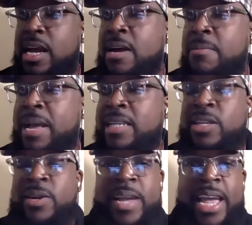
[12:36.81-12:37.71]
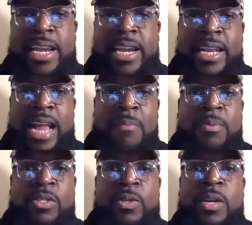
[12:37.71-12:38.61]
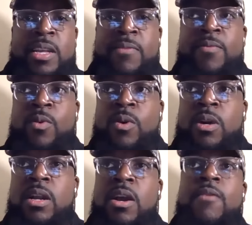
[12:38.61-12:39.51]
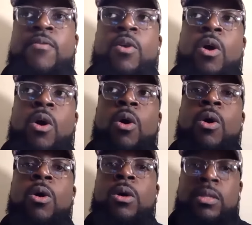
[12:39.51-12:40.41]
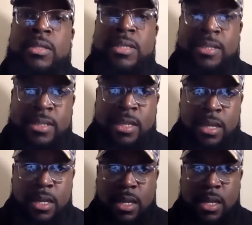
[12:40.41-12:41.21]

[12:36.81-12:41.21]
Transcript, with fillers: um, has created an opportunity for for all to see,